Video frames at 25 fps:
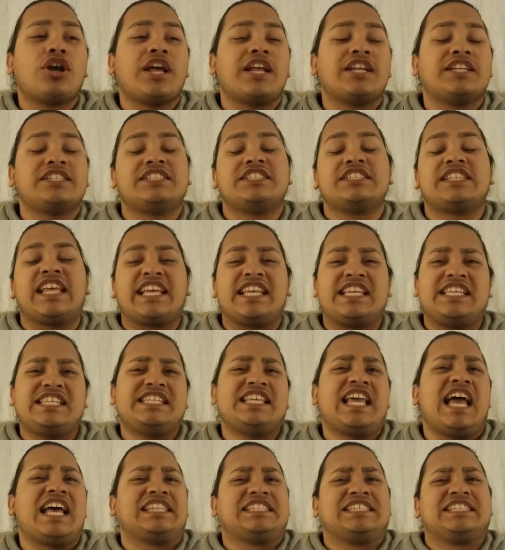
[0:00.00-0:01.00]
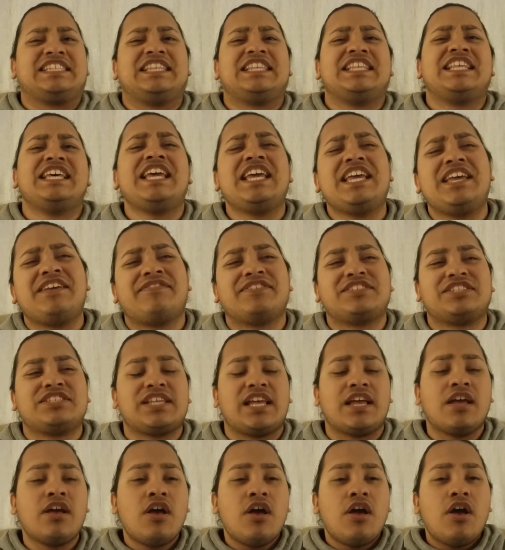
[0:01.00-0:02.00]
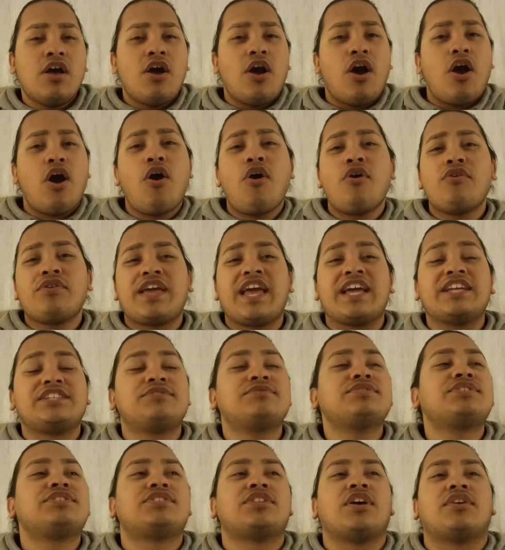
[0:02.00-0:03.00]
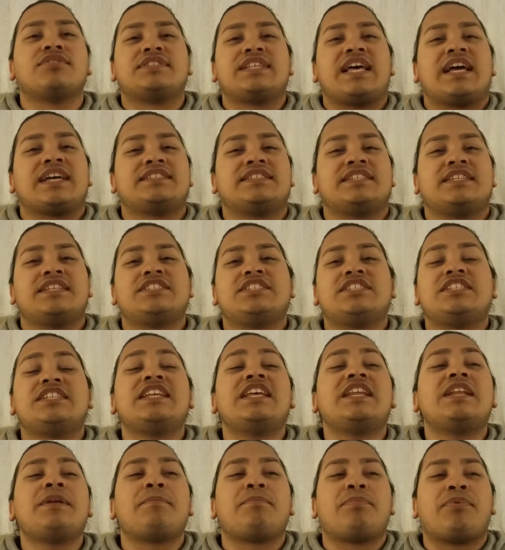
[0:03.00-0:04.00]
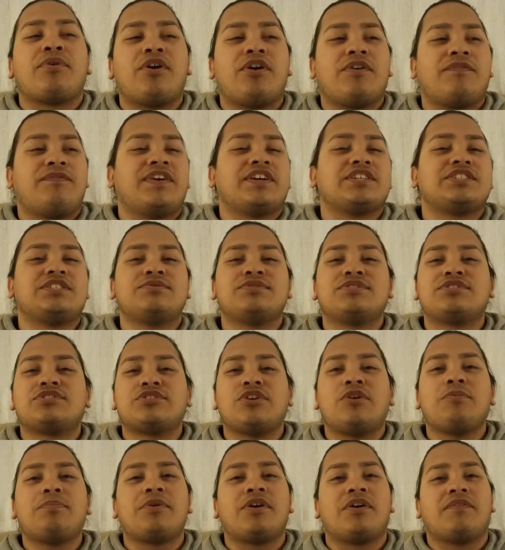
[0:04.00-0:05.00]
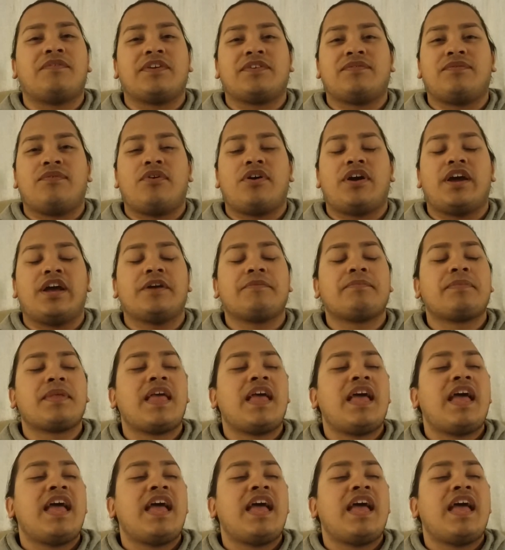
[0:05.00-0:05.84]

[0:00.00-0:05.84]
And she's like, yes, leave. And she's like, okay, she was so sexy. She did it perfect. She was so perfect for it.